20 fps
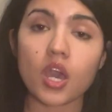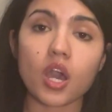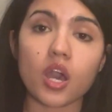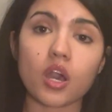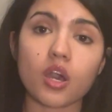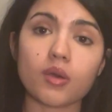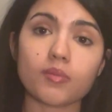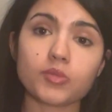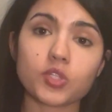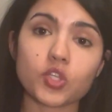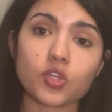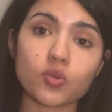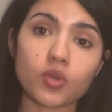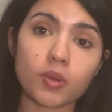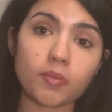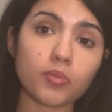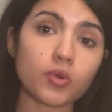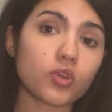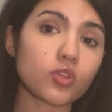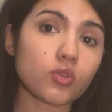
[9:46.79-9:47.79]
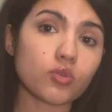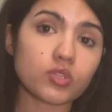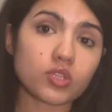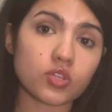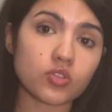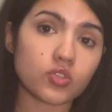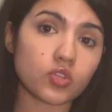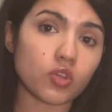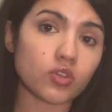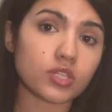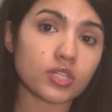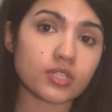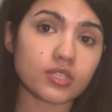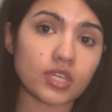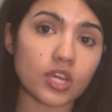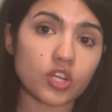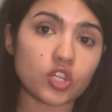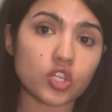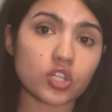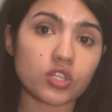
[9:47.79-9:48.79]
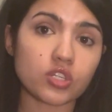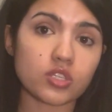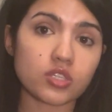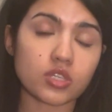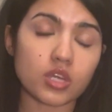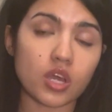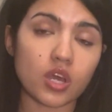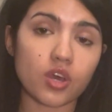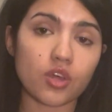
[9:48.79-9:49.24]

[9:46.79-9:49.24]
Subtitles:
So you can book those consulting sessions